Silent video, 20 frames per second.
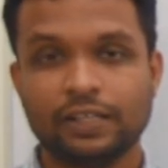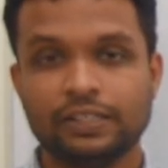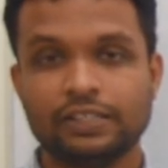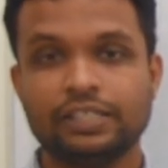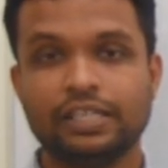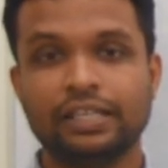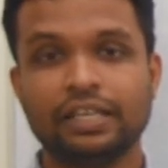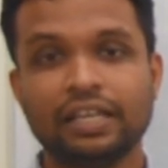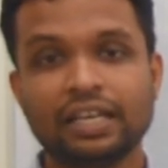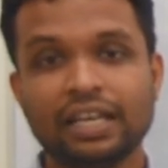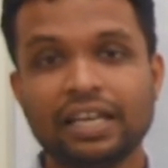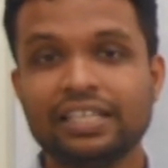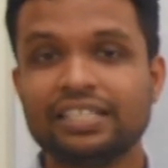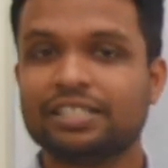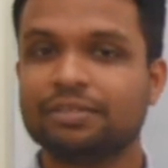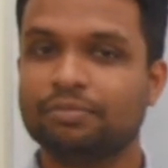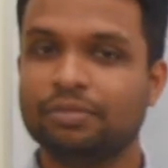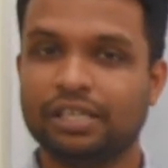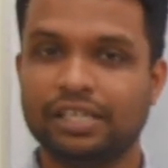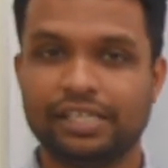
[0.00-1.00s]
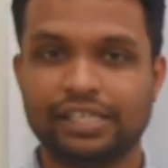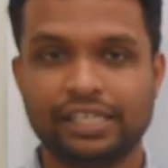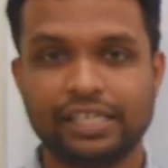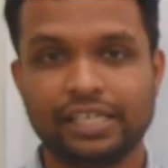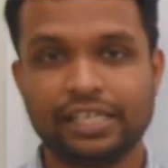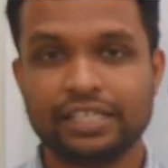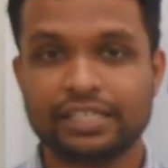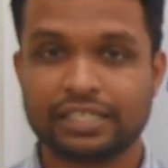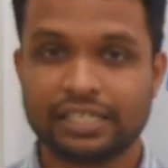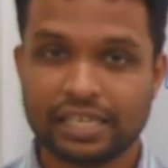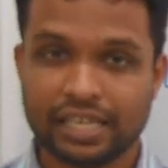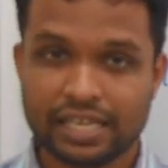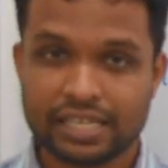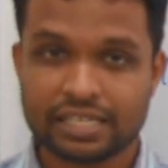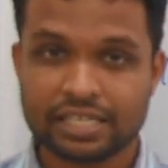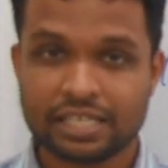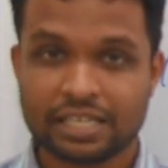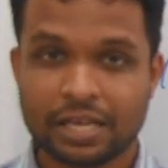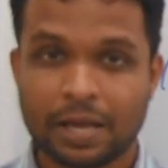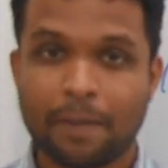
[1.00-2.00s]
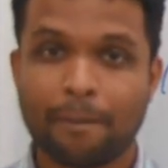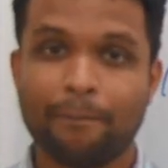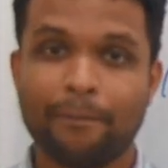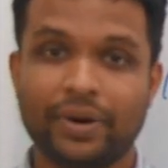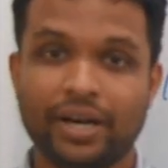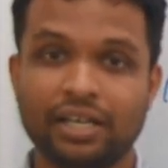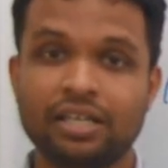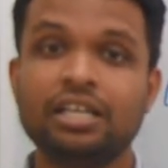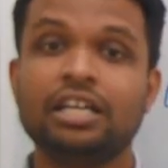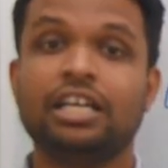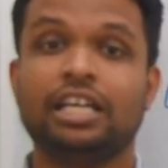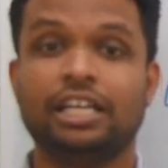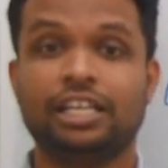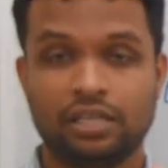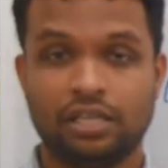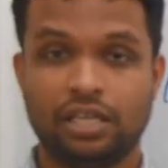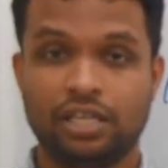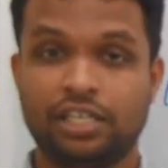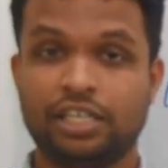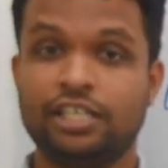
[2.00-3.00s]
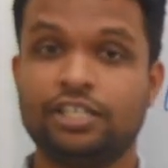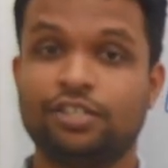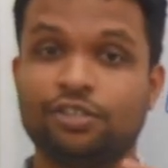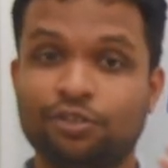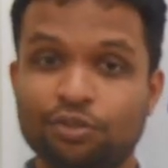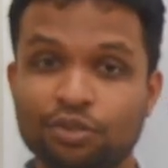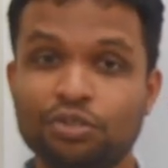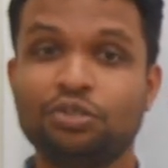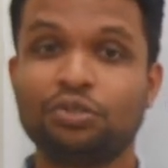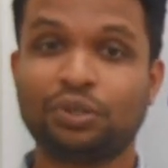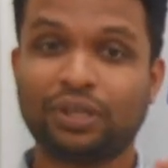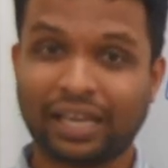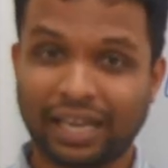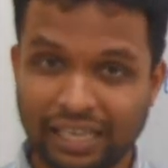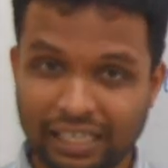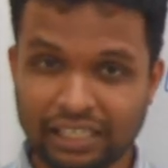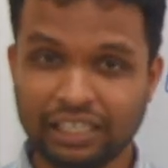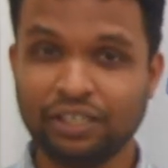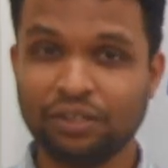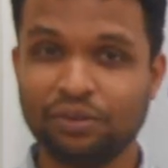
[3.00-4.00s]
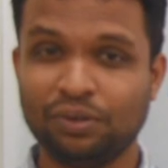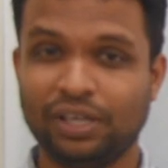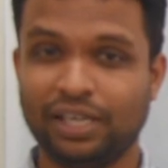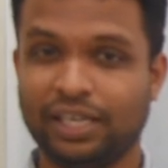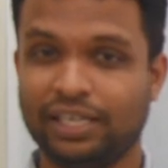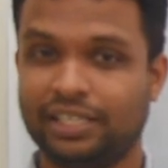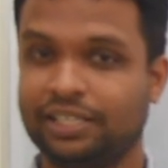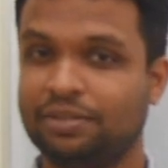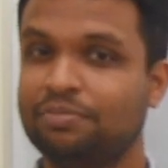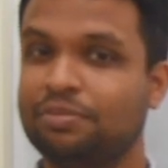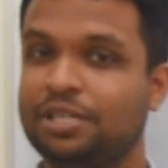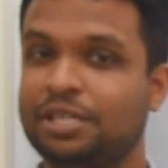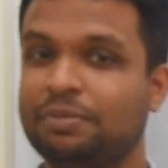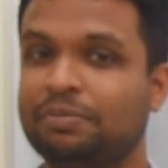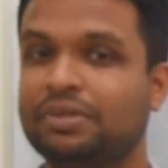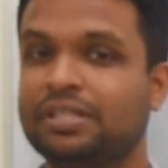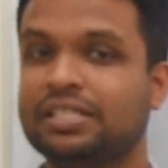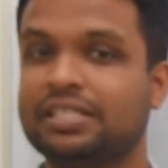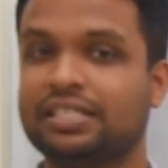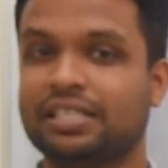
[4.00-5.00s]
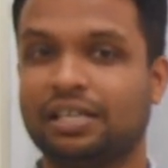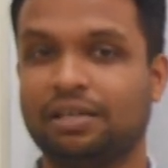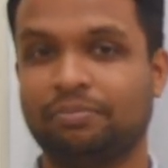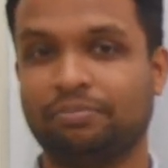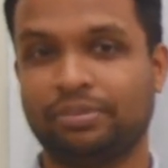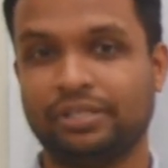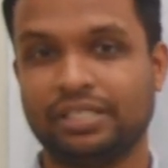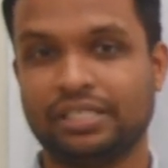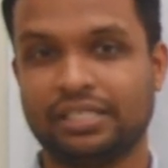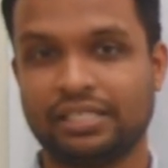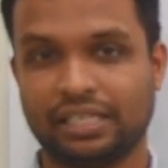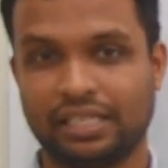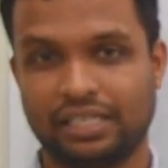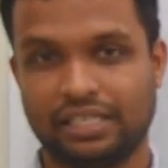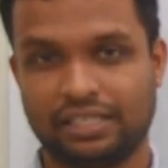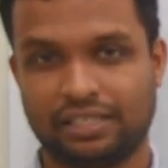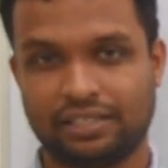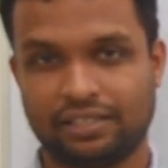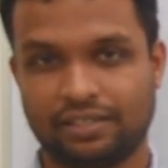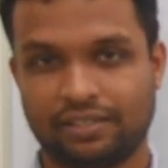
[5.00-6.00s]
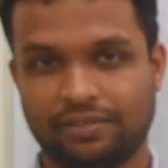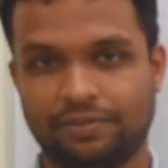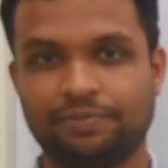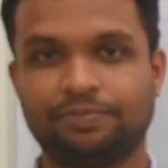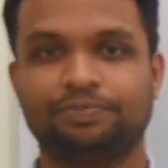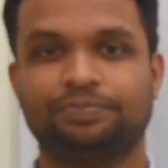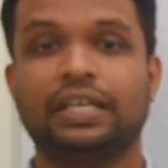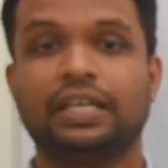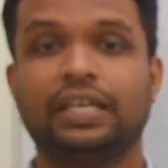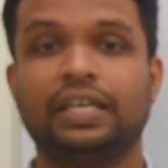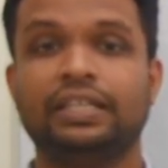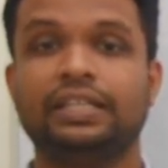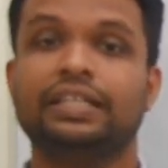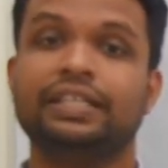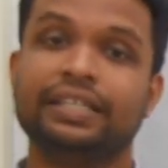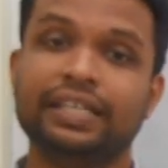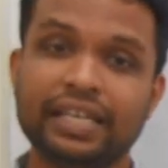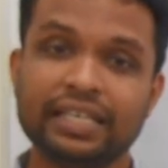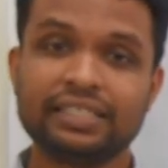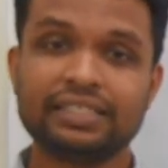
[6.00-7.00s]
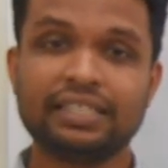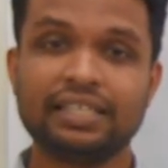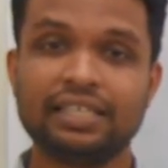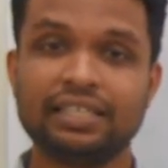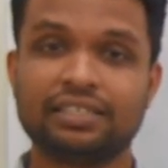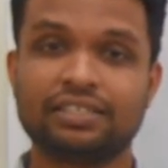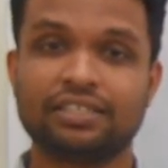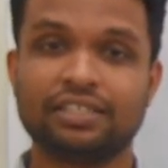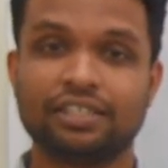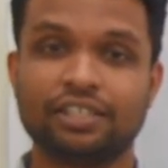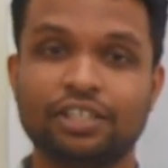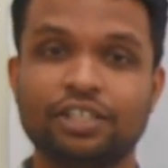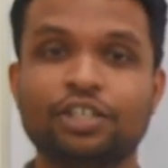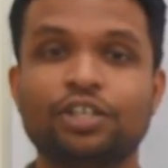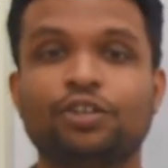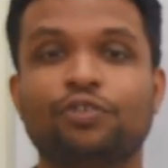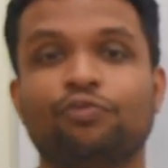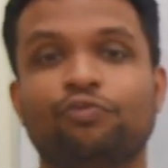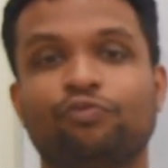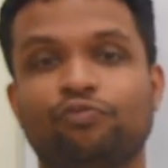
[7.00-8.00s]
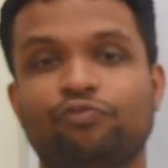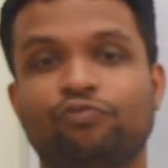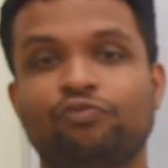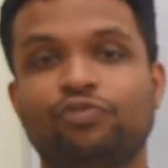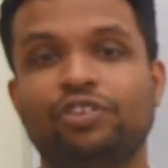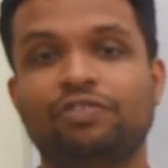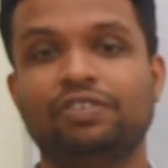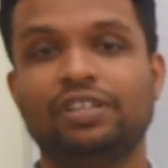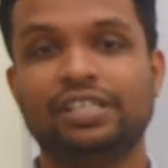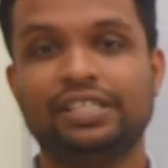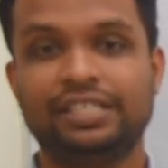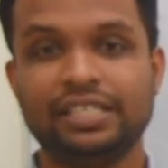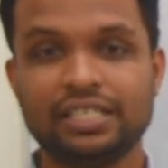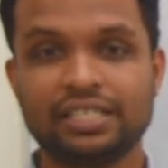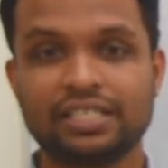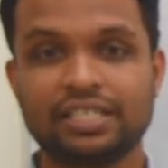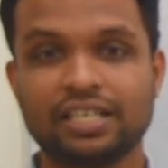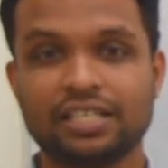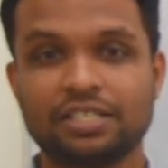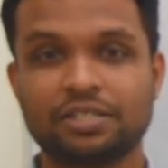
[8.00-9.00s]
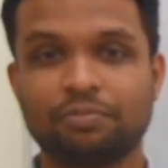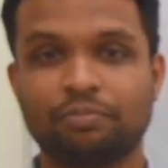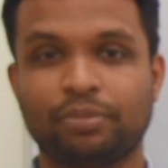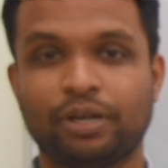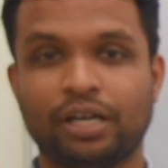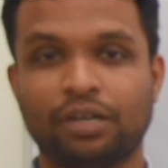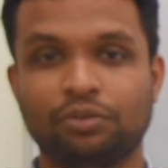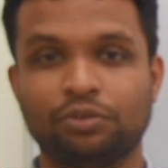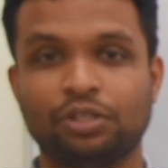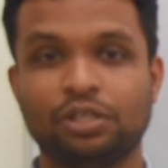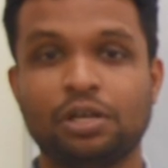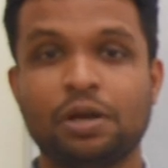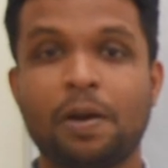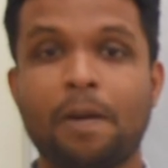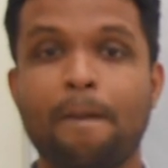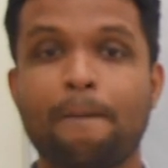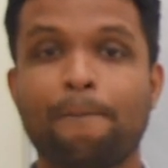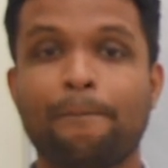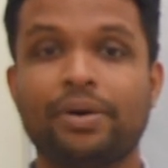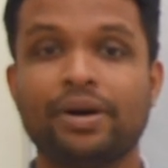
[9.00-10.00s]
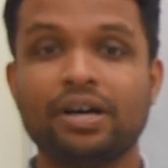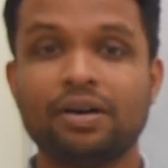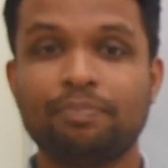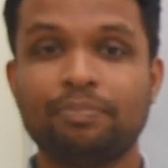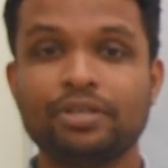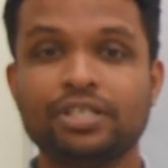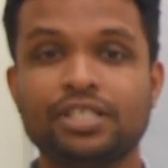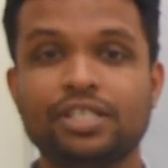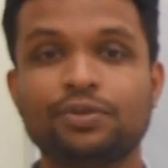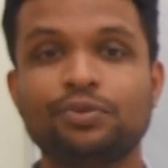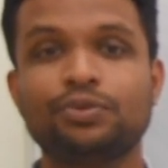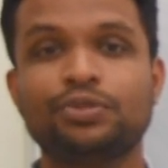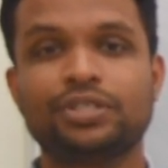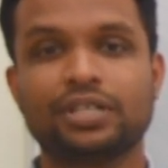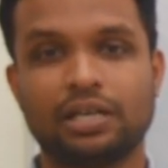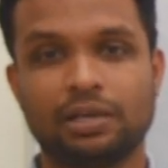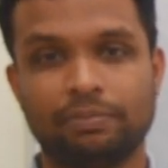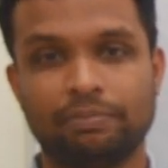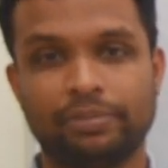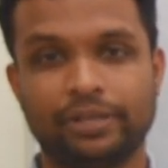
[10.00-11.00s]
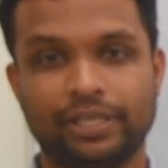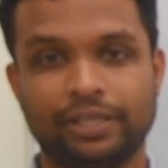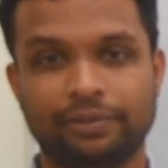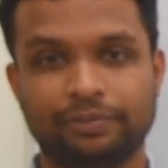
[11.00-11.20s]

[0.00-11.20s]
generalizability is less, but it is good to calculate the minimal sample size. In the next lecture, we will discuss about purposive sampling.